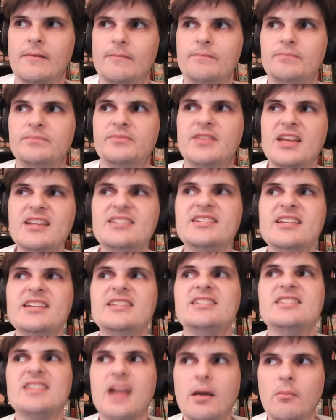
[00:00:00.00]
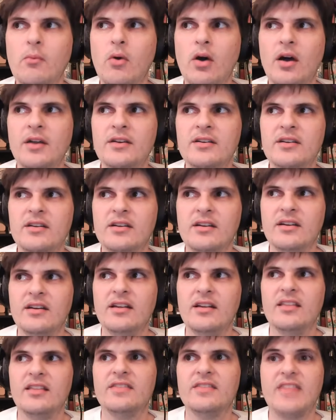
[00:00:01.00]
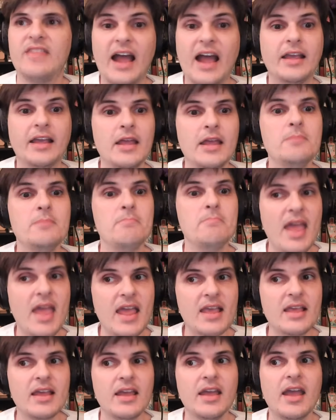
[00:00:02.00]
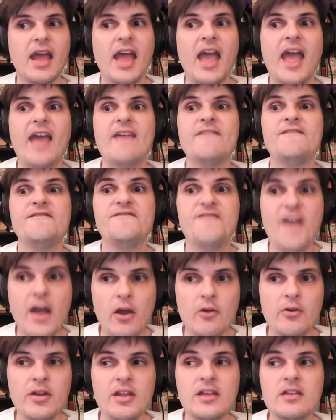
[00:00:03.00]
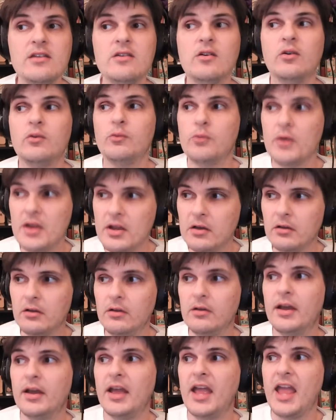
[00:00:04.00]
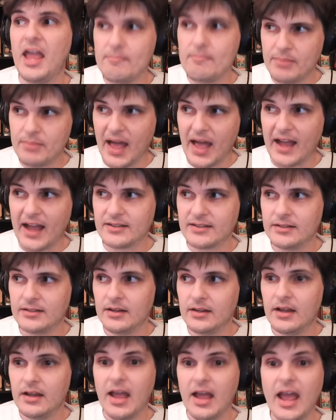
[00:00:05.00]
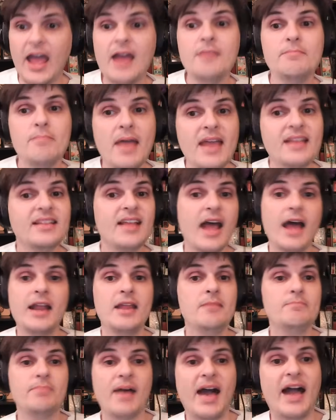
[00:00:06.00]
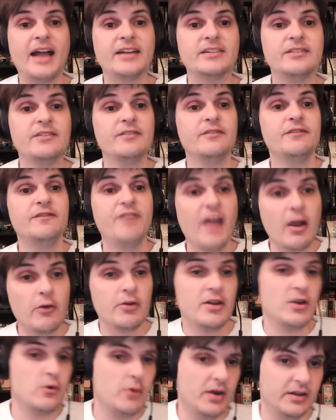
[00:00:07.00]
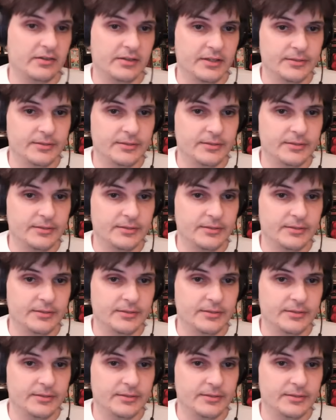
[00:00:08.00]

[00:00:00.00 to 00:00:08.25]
This is someone that can make a very real impact and make that impact very quickly.